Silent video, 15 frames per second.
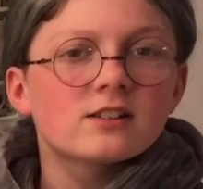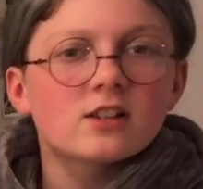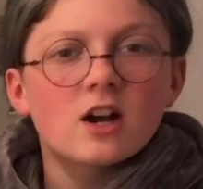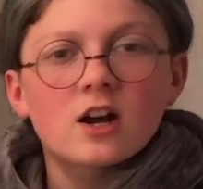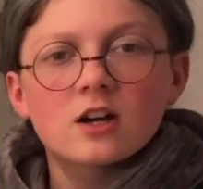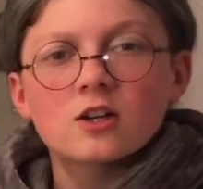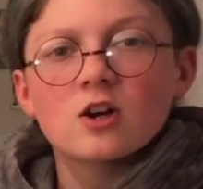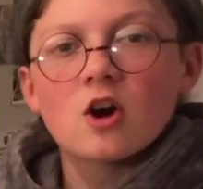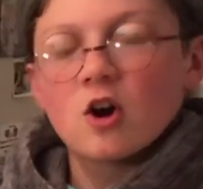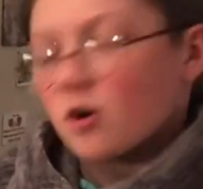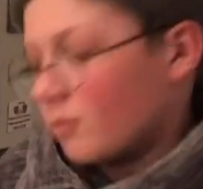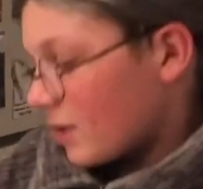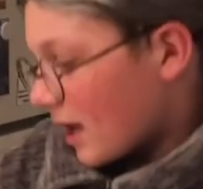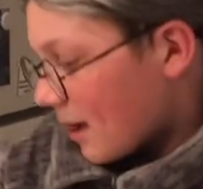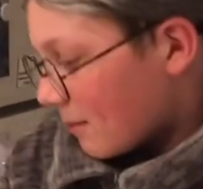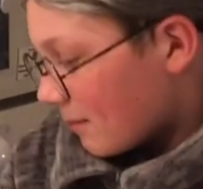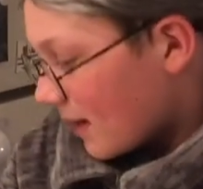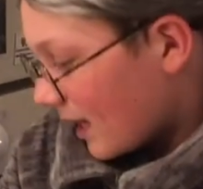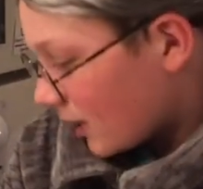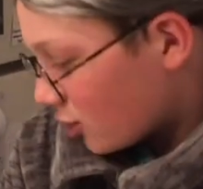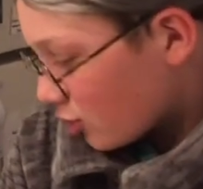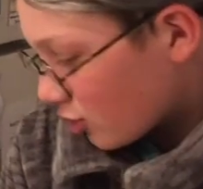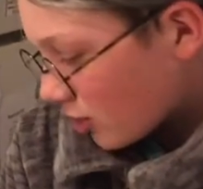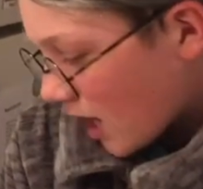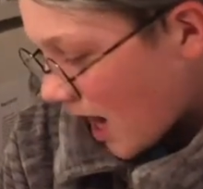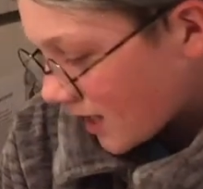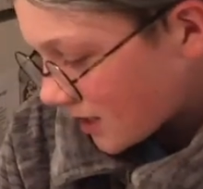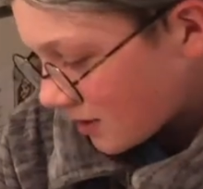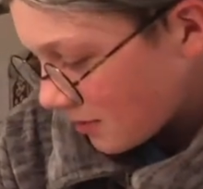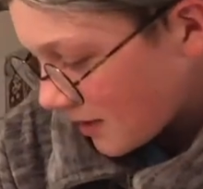are at home, make sure
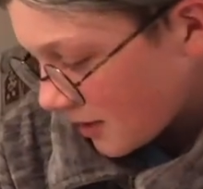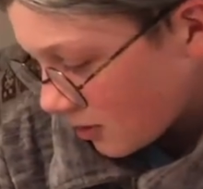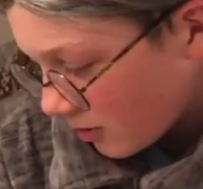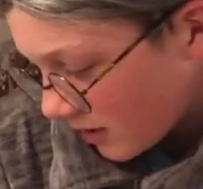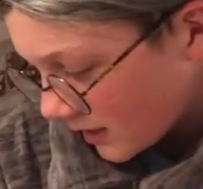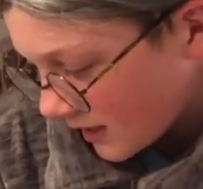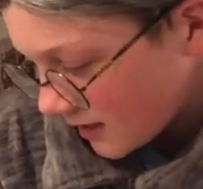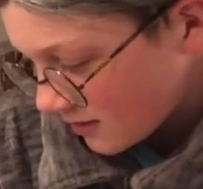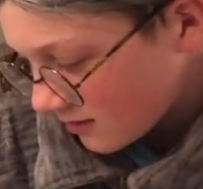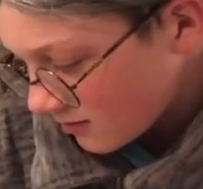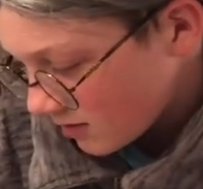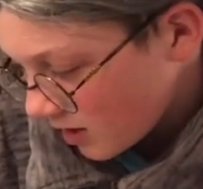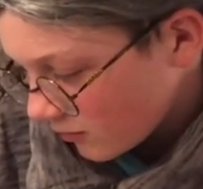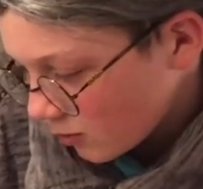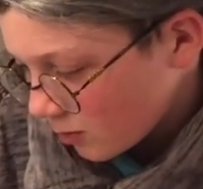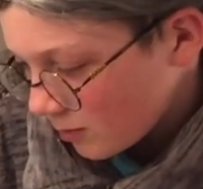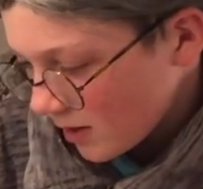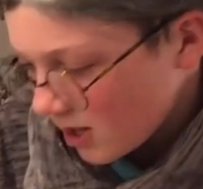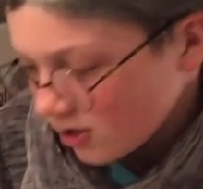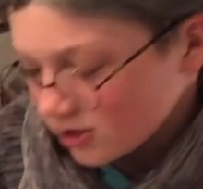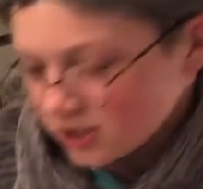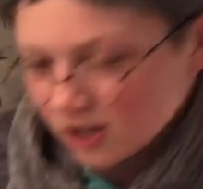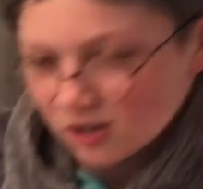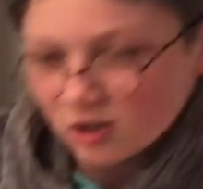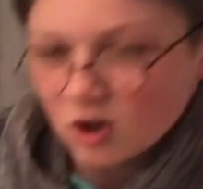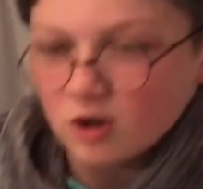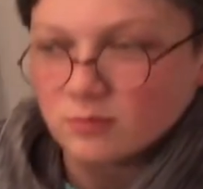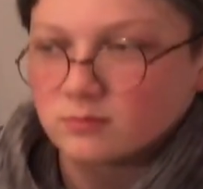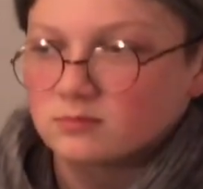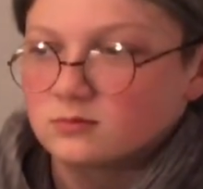not to be doing this. If your parents aren't
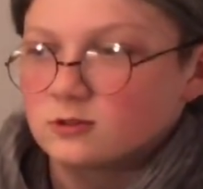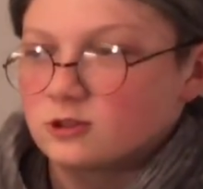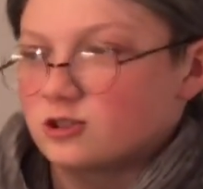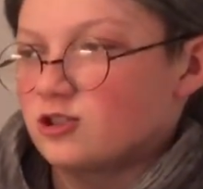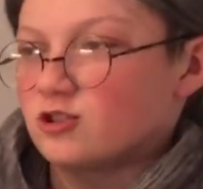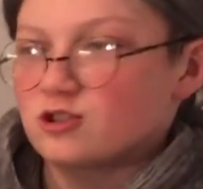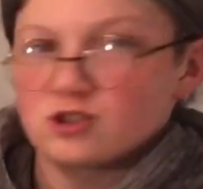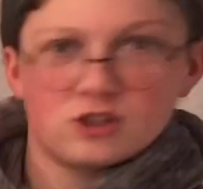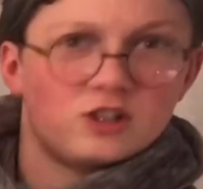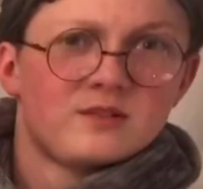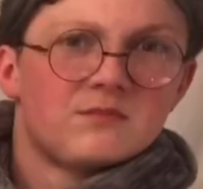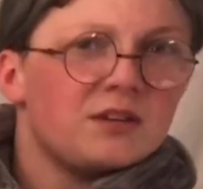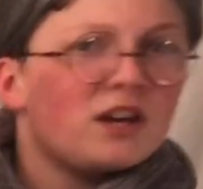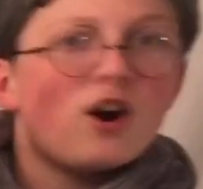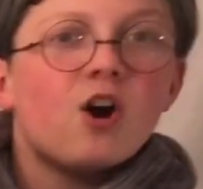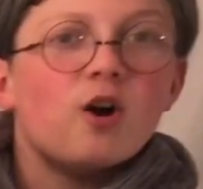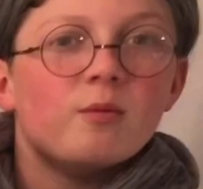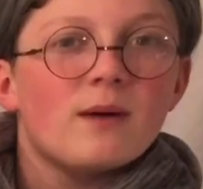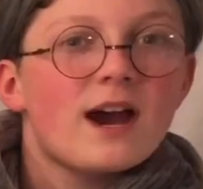home, you shouldn't be home